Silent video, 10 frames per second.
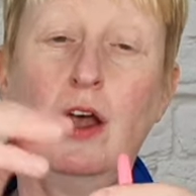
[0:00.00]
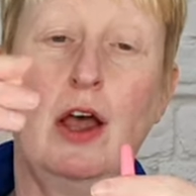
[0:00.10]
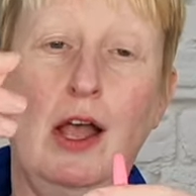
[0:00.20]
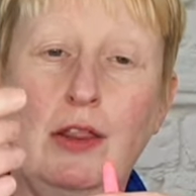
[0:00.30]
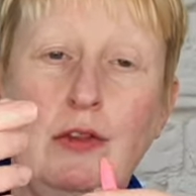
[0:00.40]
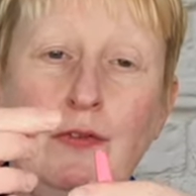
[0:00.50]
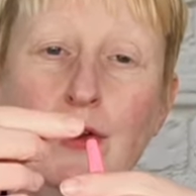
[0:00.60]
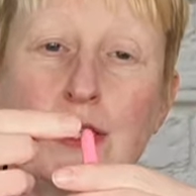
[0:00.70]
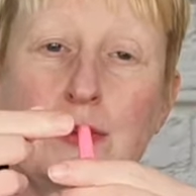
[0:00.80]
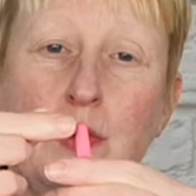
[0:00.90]
And the
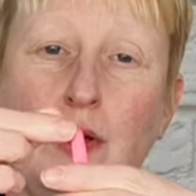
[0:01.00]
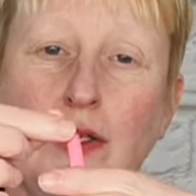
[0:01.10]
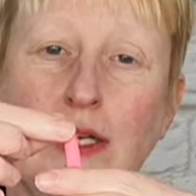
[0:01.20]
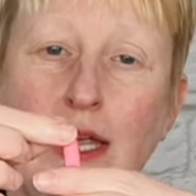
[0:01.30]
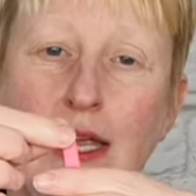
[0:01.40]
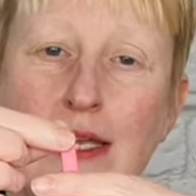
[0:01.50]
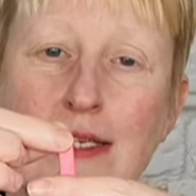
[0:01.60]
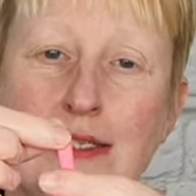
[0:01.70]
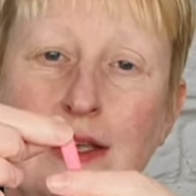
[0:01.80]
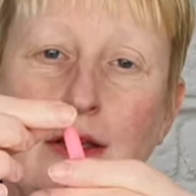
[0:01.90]
first one
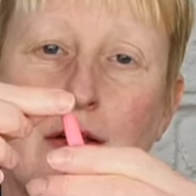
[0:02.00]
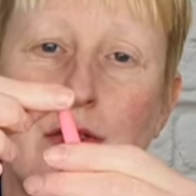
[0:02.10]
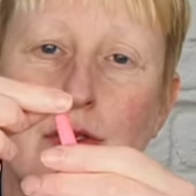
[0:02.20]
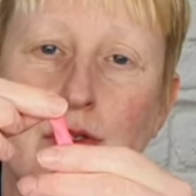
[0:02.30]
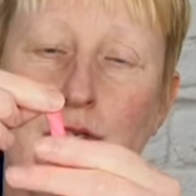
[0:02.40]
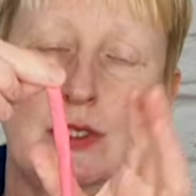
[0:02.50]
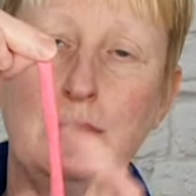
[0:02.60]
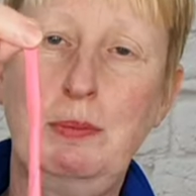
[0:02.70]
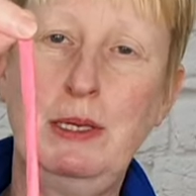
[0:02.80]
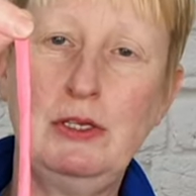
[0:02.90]
is to just
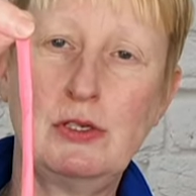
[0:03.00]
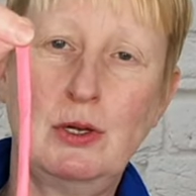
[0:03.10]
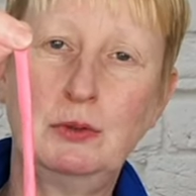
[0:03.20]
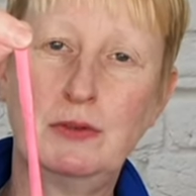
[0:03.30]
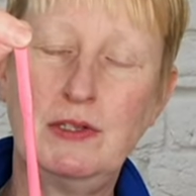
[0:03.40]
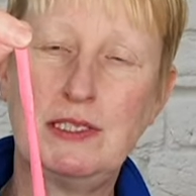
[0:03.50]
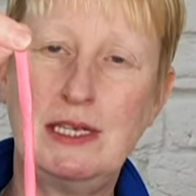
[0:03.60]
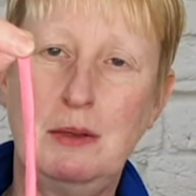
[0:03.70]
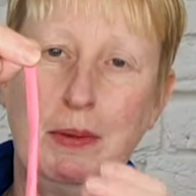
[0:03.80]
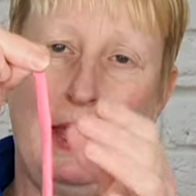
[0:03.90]
pinch hold of the
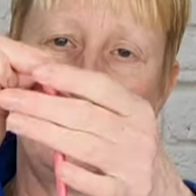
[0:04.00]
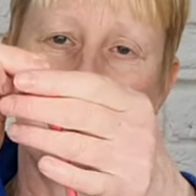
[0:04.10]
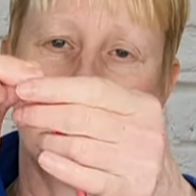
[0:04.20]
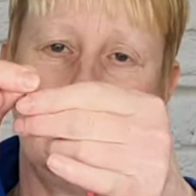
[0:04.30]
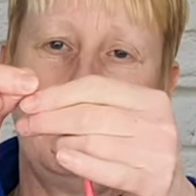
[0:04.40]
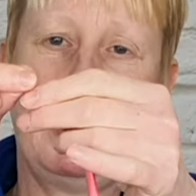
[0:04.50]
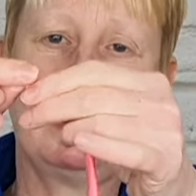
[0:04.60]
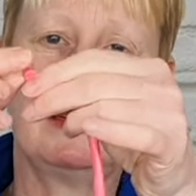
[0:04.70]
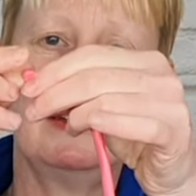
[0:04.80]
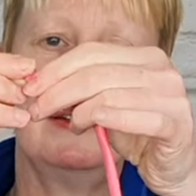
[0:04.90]
tip
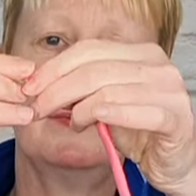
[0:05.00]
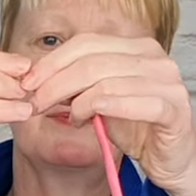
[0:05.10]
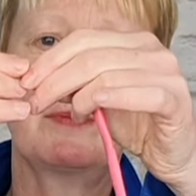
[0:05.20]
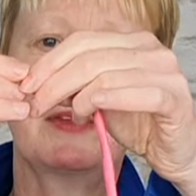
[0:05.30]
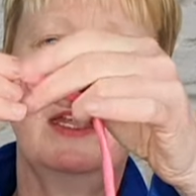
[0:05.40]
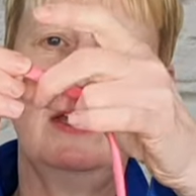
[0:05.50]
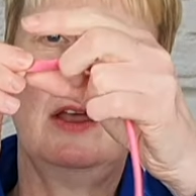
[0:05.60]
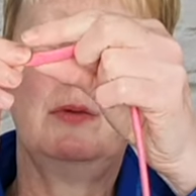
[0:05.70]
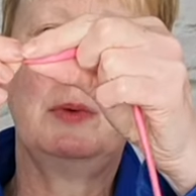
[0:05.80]
end, and